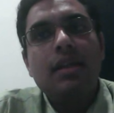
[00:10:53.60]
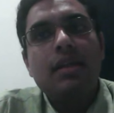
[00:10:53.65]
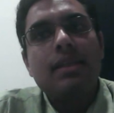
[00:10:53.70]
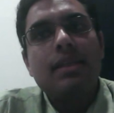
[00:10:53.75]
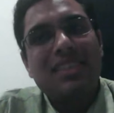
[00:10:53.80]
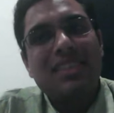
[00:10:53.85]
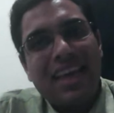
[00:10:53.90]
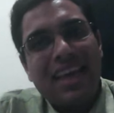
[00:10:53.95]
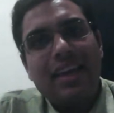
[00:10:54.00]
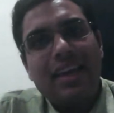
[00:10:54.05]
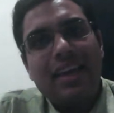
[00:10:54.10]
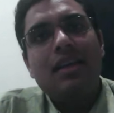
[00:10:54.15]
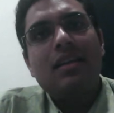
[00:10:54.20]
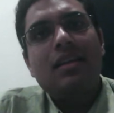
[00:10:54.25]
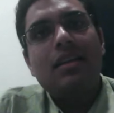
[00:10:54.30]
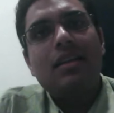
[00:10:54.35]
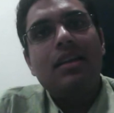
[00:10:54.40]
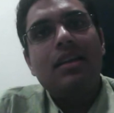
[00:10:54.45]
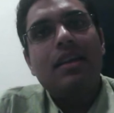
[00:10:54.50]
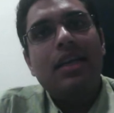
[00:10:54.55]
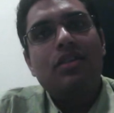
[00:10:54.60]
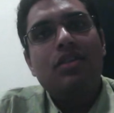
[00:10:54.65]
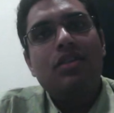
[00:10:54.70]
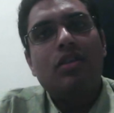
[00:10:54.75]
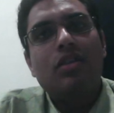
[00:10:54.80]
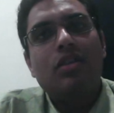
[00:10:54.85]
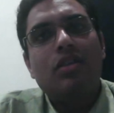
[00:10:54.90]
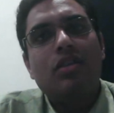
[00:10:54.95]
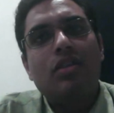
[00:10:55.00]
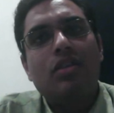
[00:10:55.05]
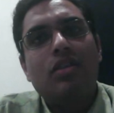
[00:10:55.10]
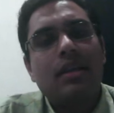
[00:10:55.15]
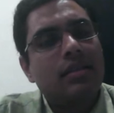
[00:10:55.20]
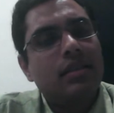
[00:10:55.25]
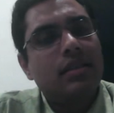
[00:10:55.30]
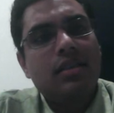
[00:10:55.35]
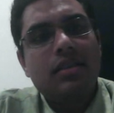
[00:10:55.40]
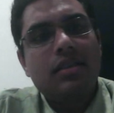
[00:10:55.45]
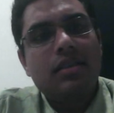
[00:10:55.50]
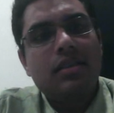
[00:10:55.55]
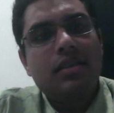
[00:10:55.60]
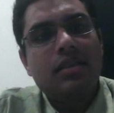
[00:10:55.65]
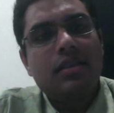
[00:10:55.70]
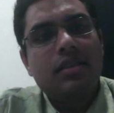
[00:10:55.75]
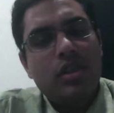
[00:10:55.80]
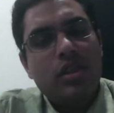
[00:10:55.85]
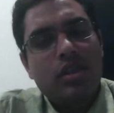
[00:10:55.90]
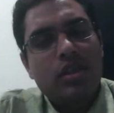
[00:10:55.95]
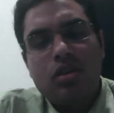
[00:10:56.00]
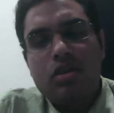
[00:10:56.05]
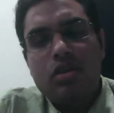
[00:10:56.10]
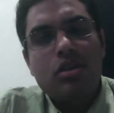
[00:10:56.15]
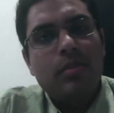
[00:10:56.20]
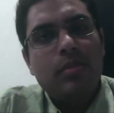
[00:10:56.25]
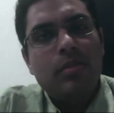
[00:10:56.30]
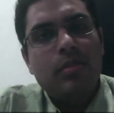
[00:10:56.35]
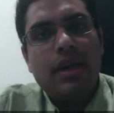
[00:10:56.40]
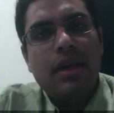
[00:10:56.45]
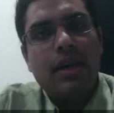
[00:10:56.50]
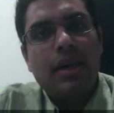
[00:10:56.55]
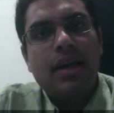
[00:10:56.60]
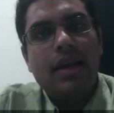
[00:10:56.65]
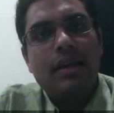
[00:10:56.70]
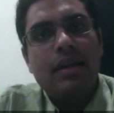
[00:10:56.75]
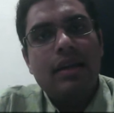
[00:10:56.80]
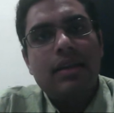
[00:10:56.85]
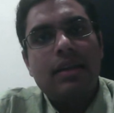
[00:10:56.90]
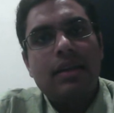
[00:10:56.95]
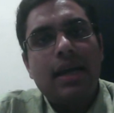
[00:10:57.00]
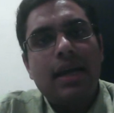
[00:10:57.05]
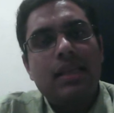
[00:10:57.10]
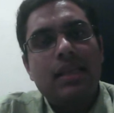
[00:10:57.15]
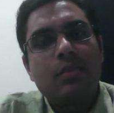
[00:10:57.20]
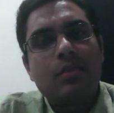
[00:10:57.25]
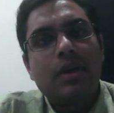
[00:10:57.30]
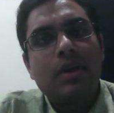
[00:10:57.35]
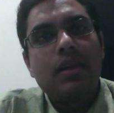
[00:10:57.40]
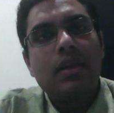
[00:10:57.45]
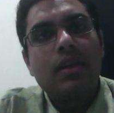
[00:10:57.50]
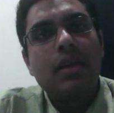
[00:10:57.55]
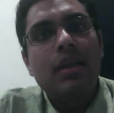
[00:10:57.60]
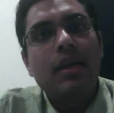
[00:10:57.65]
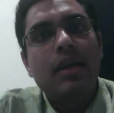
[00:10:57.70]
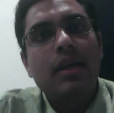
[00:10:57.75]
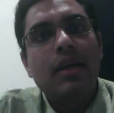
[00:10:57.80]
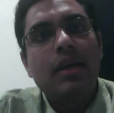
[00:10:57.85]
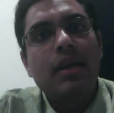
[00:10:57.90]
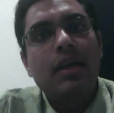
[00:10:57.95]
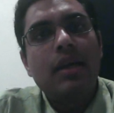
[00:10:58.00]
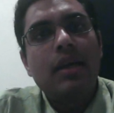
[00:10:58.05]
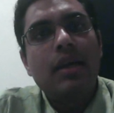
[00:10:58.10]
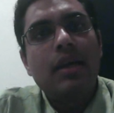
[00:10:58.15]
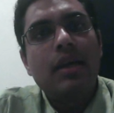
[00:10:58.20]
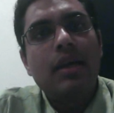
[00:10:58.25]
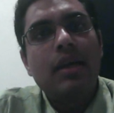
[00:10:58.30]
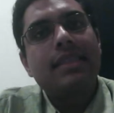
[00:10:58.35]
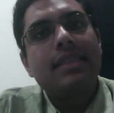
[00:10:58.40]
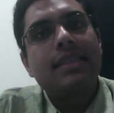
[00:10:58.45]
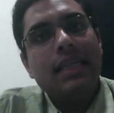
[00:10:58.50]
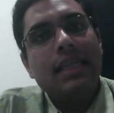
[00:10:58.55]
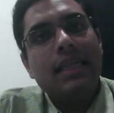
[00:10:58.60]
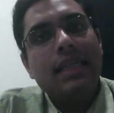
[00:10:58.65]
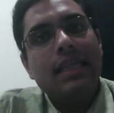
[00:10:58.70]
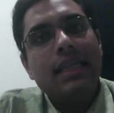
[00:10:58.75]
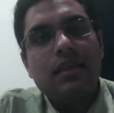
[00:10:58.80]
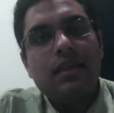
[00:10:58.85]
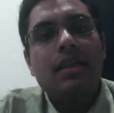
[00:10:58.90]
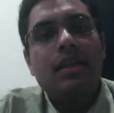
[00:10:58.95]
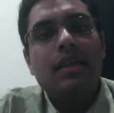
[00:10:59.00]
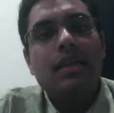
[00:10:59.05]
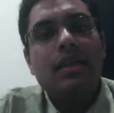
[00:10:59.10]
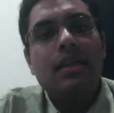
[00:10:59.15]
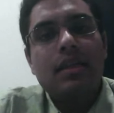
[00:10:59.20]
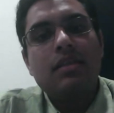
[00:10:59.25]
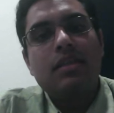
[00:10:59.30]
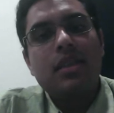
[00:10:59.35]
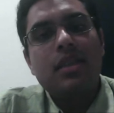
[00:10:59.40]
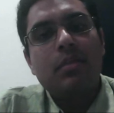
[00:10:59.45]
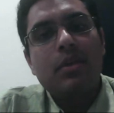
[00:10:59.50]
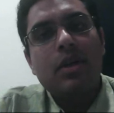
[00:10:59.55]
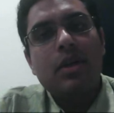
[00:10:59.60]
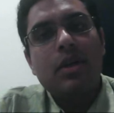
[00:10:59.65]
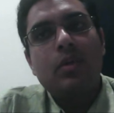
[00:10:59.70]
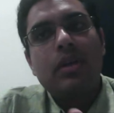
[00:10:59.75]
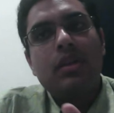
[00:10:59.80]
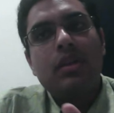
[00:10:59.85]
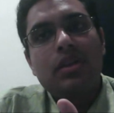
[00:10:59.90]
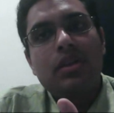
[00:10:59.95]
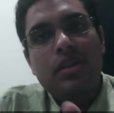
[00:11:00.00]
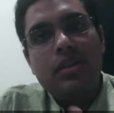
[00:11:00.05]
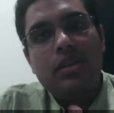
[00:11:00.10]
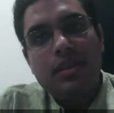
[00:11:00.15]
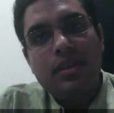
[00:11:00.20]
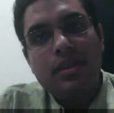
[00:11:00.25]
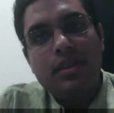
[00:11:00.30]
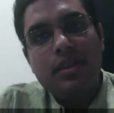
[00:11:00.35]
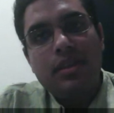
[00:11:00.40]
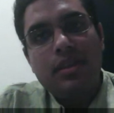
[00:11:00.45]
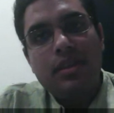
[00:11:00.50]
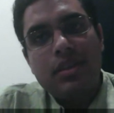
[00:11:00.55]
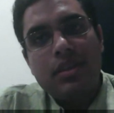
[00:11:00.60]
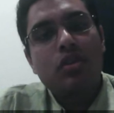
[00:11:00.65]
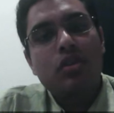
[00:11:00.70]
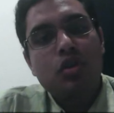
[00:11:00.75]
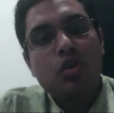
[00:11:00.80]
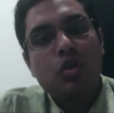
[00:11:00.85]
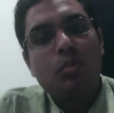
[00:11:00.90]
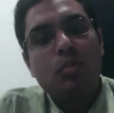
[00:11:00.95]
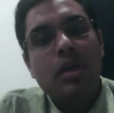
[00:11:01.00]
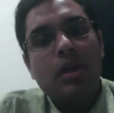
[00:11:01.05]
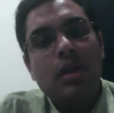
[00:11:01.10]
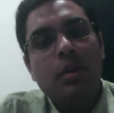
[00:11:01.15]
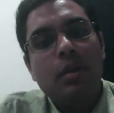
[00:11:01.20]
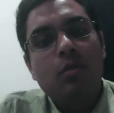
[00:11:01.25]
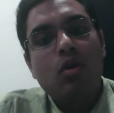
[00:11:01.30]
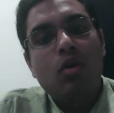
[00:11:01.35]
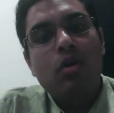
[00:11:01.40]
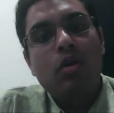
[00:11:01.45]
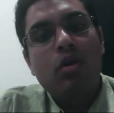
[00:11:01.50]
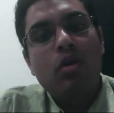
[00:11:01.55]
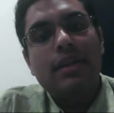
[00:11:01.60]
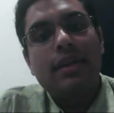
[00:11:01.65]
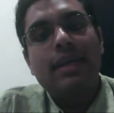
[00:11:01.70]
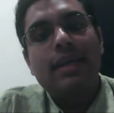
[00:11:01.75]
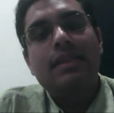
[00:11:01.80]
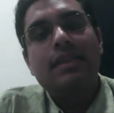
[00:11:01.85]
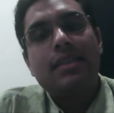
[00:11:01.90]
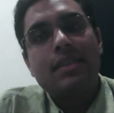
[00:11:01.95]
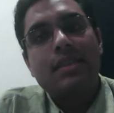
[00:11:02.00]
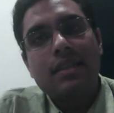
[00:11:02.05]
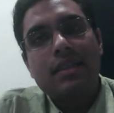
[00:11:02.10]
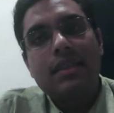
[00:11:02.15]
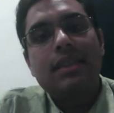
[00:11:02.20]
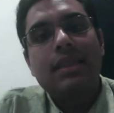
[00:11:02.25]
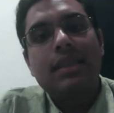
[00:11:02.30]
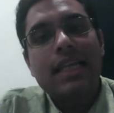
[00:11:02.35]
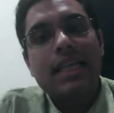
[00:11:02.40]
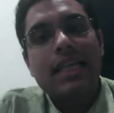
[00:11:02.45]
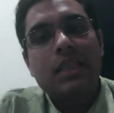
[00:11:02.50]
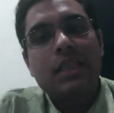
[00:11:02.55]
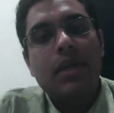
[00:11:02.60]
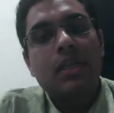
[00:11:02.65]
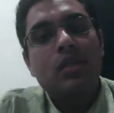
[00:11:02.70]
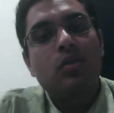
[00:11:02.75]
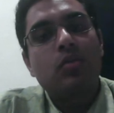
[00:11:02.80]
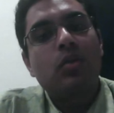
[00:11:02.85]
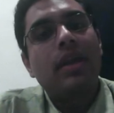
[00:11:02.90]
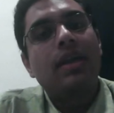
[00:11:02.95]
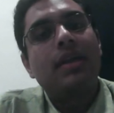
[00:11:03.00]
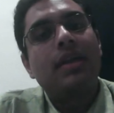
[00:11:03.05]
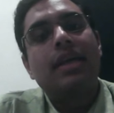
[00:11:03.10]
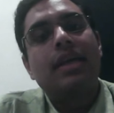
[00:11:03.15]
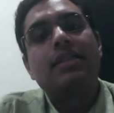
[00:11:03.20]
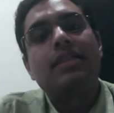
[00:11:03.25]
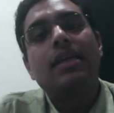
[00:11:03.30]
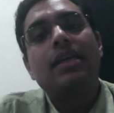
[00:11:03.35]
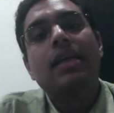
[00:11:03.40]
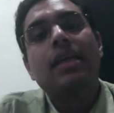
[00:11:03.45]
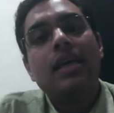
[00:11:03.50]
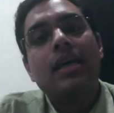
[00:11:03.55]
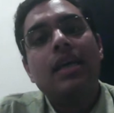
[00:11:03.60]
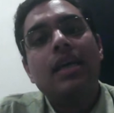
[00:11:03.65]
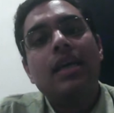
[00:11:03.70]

The second nature of the inconsistency, which has also been highlighted, has been its internal inconsistency between the decision of the Supreme Court in certain aspects where it has